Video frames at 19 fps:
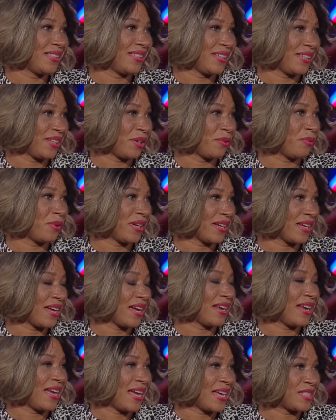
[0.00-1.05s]
You know, what
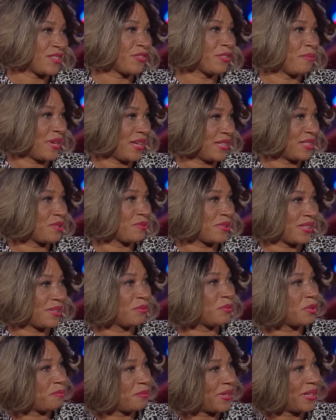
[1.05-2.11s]
God has for me is what
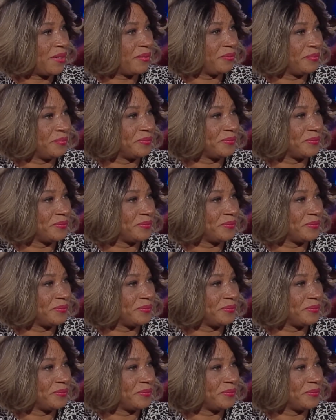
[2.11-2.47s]
it will be.